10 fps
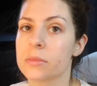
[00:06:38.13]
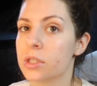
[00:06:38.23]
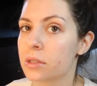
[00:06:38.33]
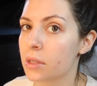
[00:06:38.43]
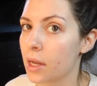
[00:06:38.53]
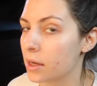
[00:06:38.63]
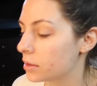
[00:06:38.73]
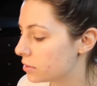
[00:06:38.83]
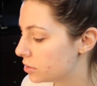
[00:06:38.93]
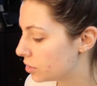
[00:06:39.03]
just
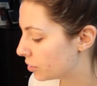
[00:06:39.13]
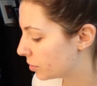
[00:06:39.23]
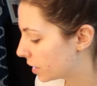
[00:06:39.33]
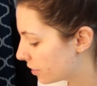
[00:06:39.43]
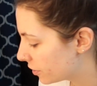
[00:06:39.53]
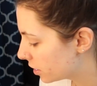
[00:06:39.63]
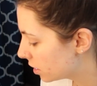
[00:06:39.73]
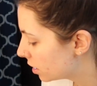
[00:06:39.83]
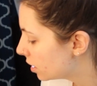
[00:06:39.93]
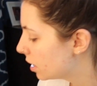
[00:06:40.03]
like doing
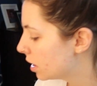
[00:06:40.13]
whatever.